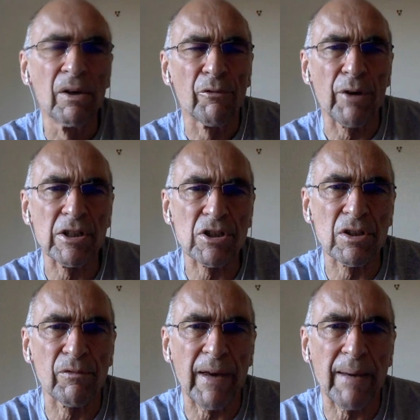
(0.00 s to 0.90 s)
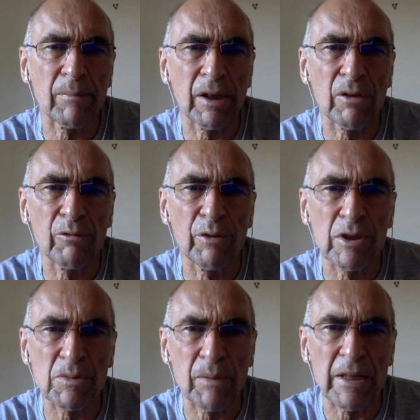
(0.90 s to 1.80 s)
Friends and family are the
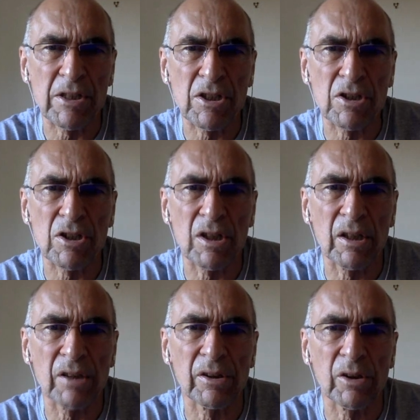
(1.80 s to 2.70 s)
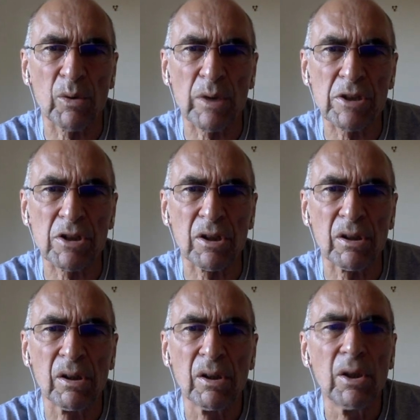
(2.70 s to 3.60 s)
first place to start, and the question,
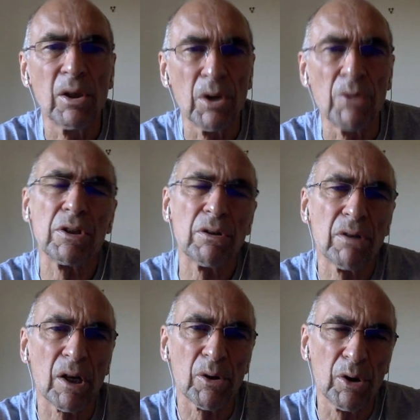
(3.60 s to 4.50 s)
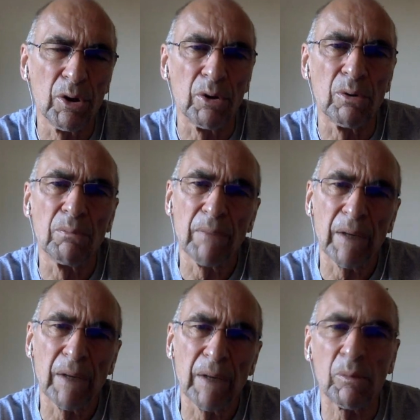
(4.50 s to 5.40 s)
who do you know who,
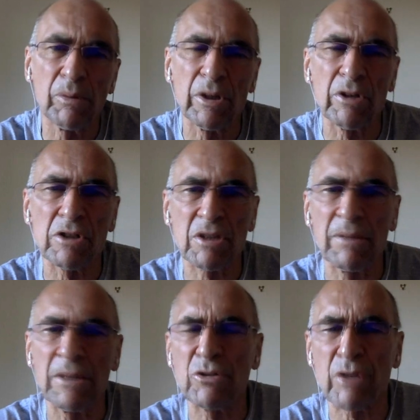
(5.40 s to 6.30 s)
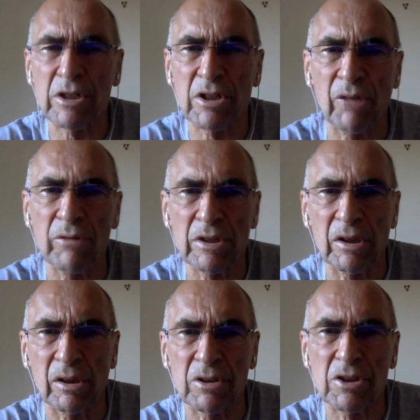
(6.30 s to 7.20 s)
may well produce some interesting
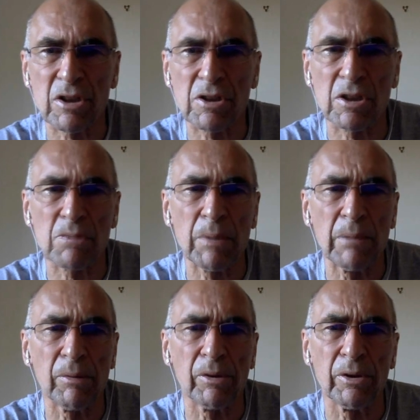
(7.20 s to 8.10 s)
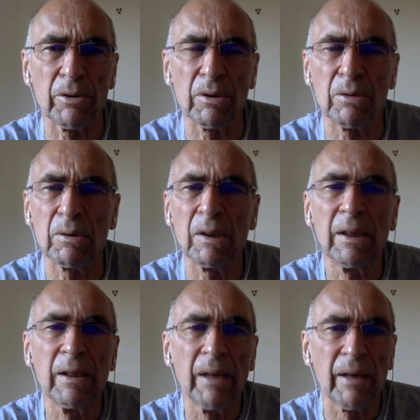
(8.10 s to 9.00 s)
results, such as people who you
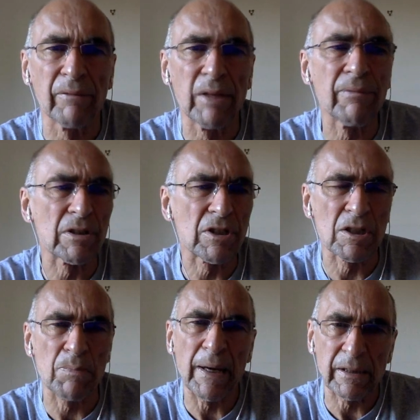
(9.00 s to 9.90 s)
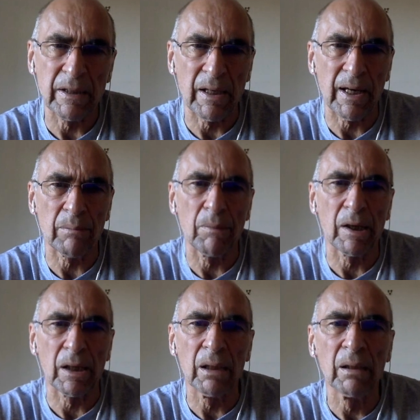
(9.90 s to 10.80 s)
have never suspected had
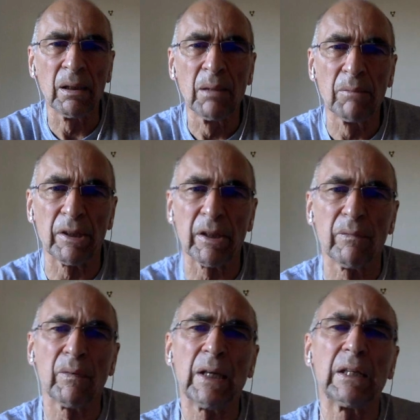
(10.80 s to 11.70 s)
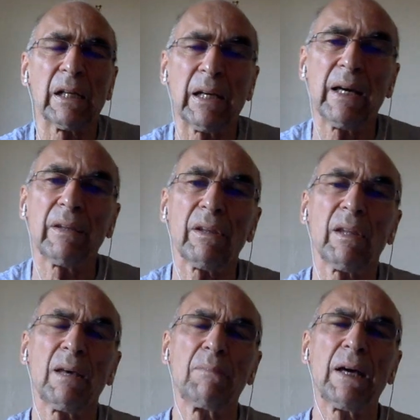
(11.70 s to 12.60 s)
money, but that they declare that
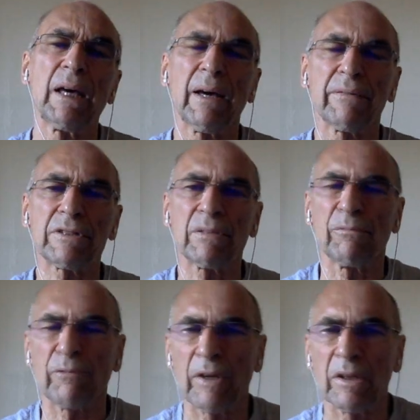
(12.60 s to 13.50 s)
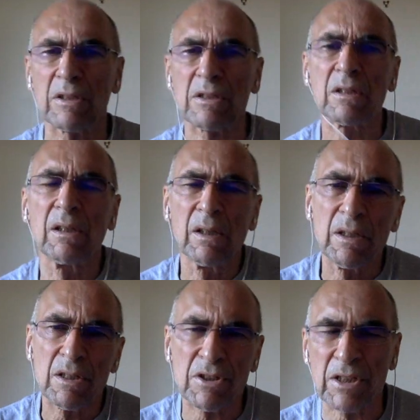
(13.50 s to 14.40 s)
they may have some funds
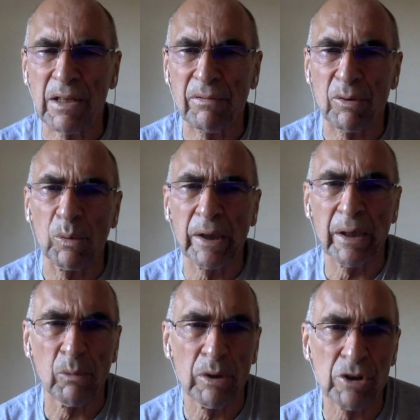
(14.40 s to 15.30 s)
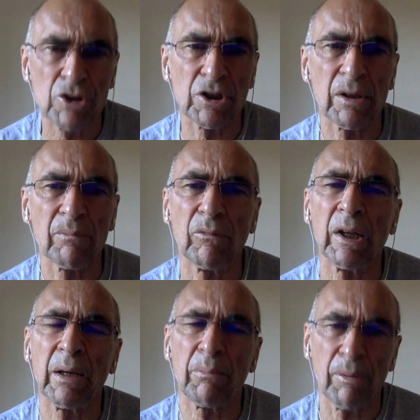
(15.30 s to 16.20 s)
saved away which
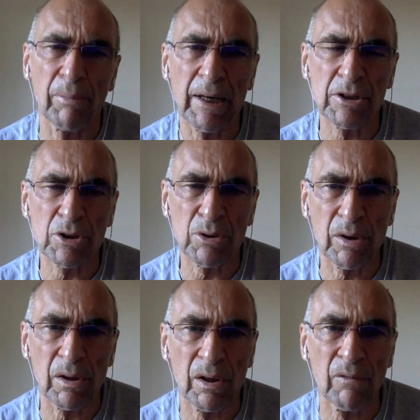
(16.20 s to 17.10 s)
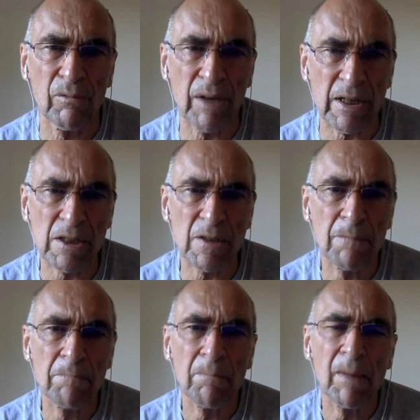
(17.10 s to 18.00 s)
they're prepared to invest.
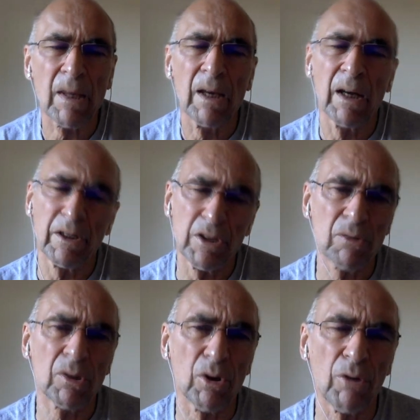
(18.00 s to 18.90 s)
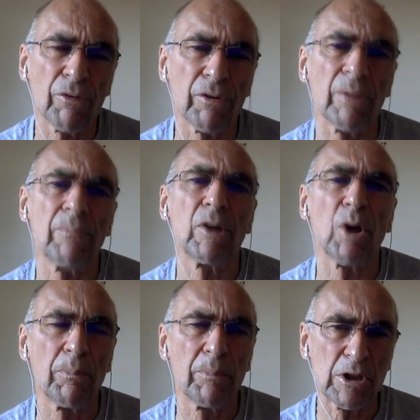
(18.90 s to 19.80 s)
And you can offer them the
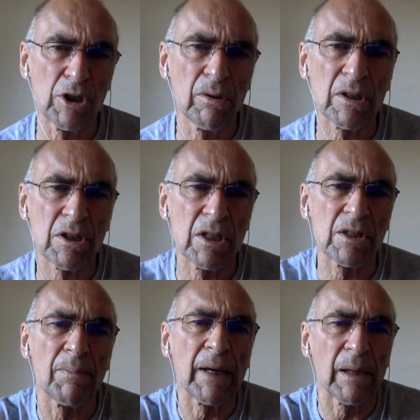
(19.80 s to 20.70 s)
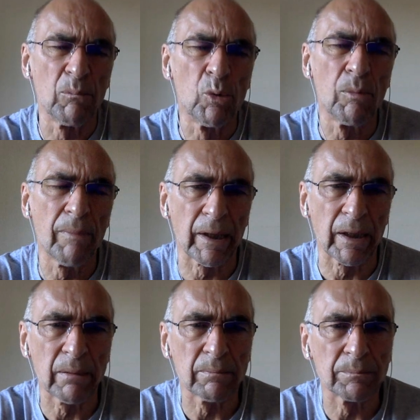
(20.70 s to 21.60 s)
opportunity to make more money.